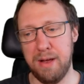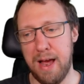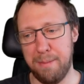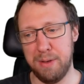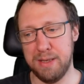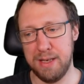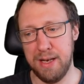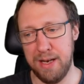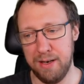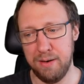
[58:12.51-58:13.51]
happens
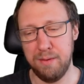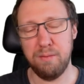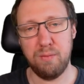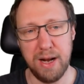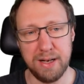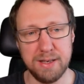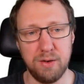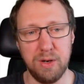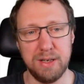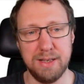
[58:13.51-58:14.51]
in practice, or
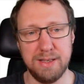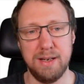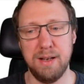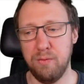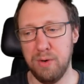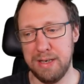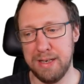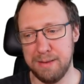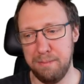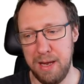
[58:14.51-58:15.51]
what it
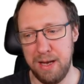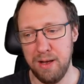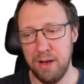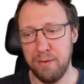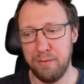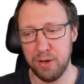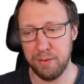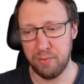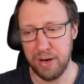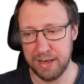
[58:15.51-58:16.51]
does mean for the
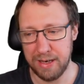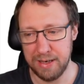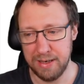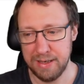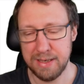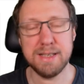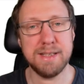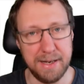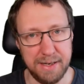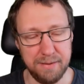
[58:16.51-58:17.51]
practical
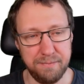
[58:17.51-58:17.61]
setting.